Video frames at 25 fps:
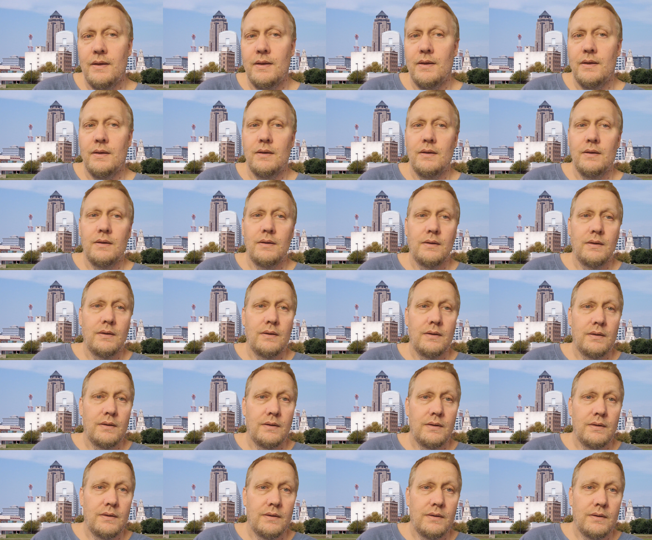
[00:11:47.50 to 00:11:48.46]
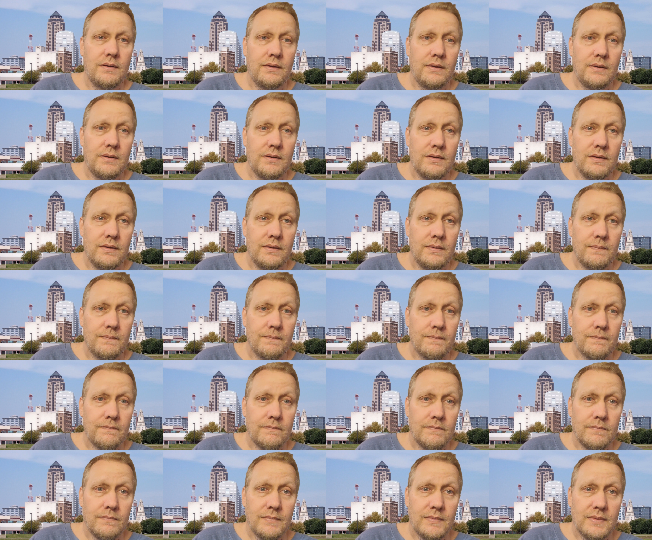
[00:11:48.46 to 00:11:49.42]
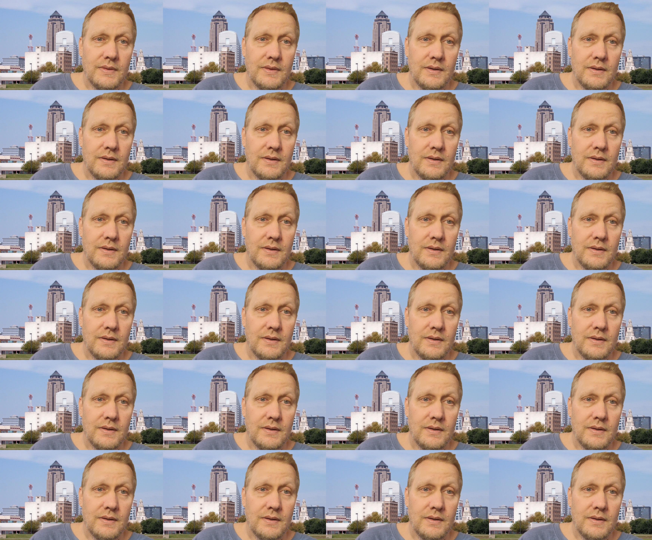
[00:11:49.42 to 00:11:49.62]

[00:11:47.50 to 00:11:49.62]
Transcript: [no speech]